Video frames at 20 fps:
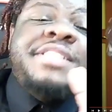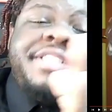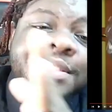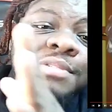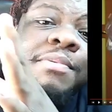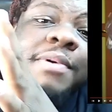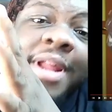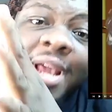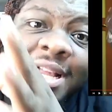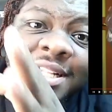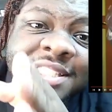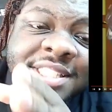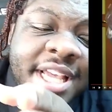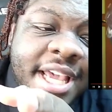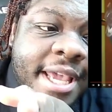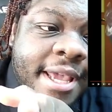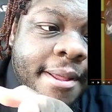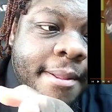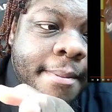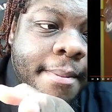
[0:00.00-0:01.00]
is what I
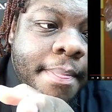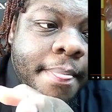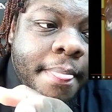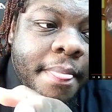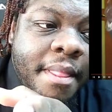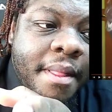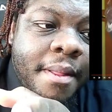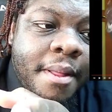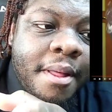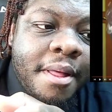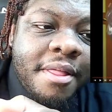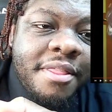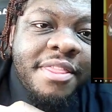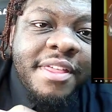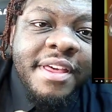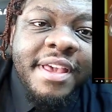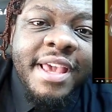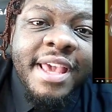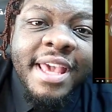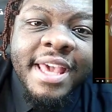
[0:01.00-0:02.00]
say.
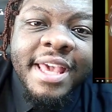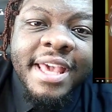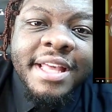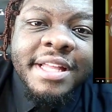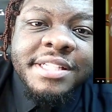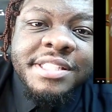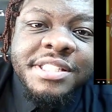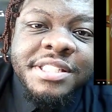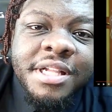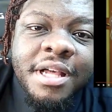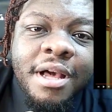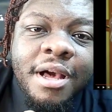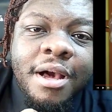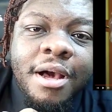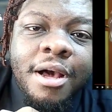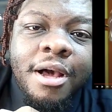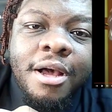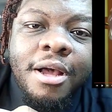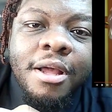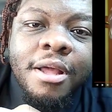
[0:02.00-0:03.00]
The kids
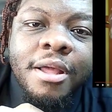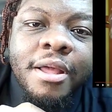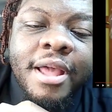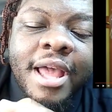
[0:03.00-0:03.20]
are